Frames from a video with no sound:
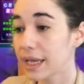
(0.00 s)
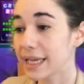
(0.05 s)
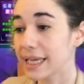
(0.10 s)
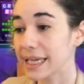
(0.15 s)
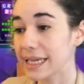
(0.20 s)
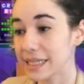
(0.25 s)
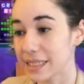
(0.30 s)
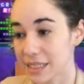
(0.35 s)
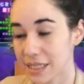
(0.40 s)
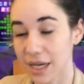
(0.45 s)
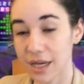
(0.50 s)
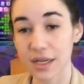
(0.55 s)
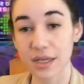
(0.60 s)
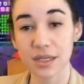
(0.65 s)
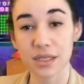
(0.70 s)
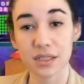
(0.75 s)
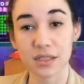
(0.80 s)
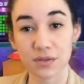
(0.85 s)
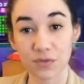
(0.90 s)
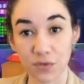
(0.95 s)
It
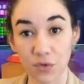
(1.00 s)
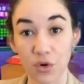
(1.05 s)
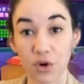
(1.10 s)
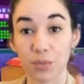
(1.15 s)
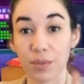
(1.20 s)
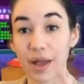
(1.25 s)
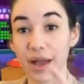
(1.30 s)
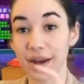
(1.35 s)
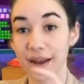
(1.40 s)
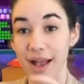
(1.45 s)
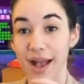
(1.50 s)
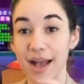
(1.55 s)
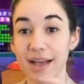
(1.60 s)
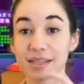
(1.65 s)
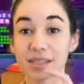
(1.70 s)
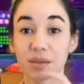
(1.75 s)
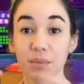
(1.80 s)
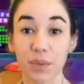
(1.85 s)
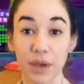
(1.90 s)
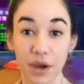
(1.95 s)
does format
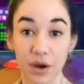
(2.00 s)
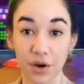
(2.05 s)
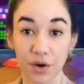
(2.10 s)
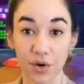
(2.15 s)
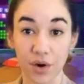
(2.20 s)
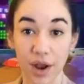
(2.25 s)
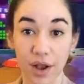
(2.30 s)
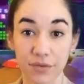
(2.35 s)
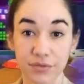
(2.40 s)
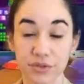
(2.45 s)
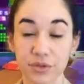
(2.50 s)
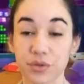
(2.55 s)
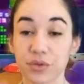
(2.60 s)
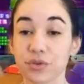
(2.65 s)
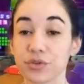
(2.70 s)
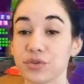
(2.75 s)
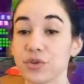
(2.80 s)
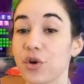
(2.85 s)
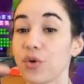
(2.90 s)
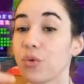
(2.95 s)
as a paragraph, so
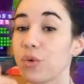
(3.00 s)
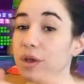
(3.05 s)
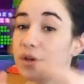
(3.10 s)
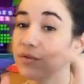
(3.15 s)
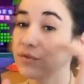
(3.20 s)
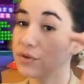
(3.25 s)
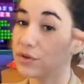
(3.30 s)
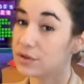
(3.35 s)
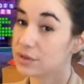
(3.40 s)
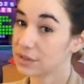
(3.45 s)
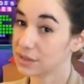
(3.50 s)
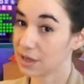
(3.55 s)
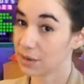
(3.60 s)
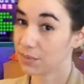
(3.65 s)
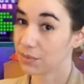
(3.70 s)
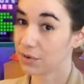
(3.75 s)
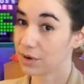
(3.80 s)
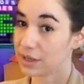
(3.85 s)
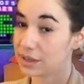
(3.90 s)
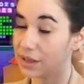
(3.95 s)
there's no way for you to
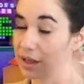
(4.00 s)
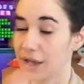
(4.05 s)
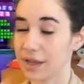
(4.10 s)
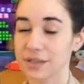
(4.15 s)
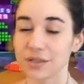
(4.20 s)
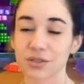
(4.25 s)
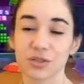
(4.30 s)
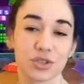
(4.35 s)
separate lines.